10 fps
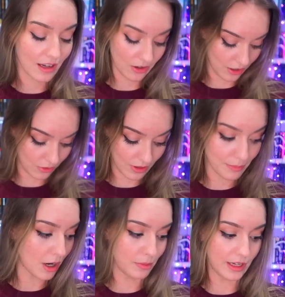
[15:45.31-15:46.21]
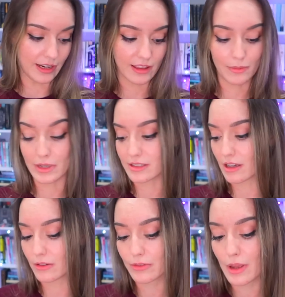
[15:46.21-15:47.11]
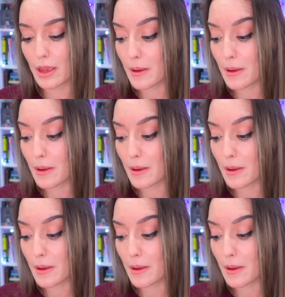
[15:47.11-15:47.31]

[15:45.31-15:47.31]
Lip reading: I don't know. I'm probably hiding them myself.